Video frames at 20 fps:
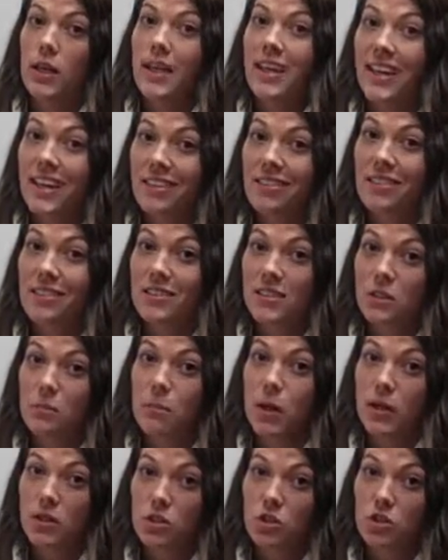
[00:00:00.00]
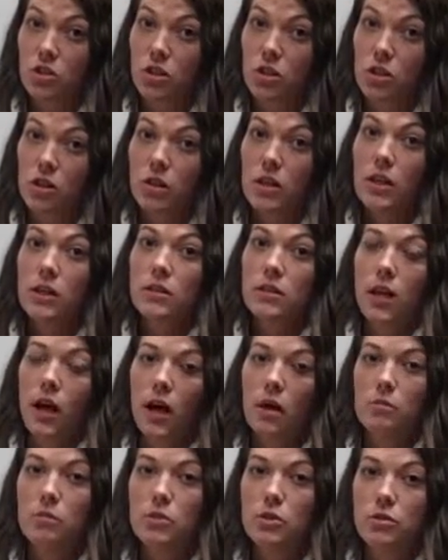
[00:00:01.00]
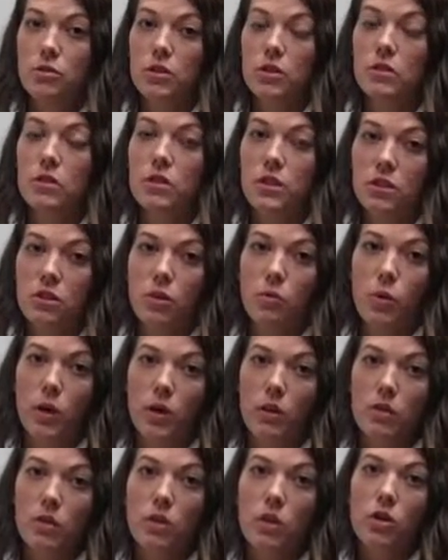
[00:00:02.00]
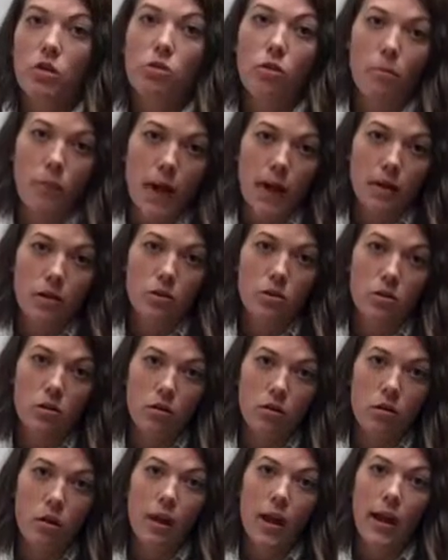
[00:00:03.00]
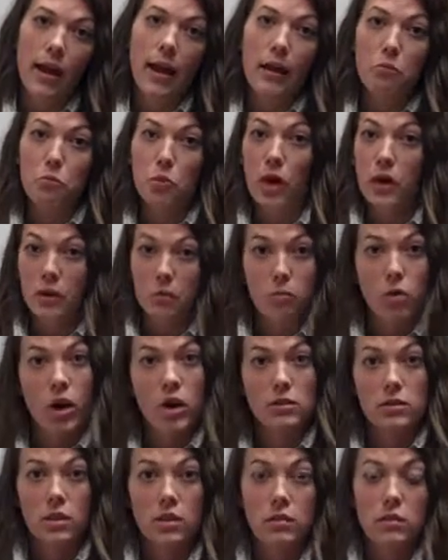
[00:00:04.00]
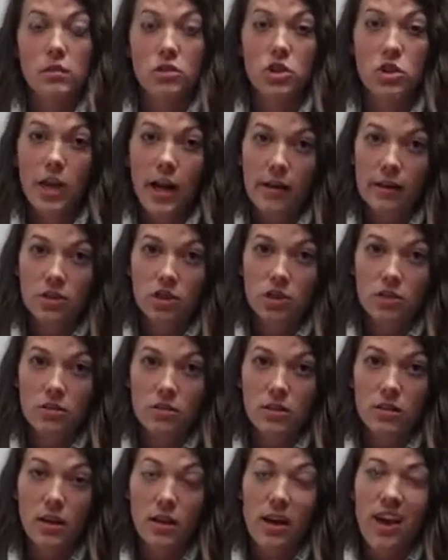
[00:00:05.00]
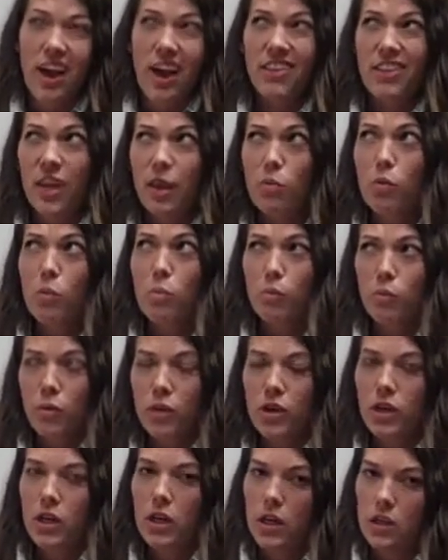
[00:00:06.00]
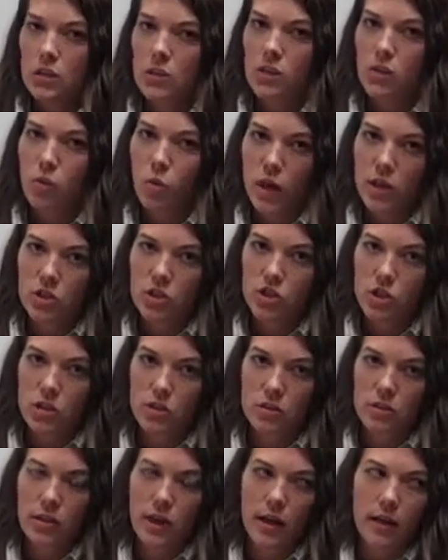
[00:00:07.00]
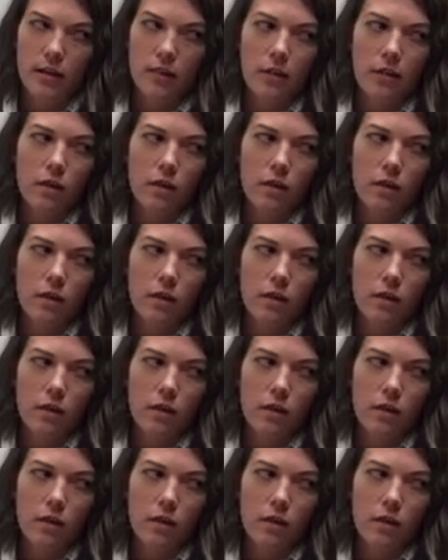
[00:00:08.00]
in the semester to help students deal with grammatical and writing processes challenges. And they were pretty easy questions. Like,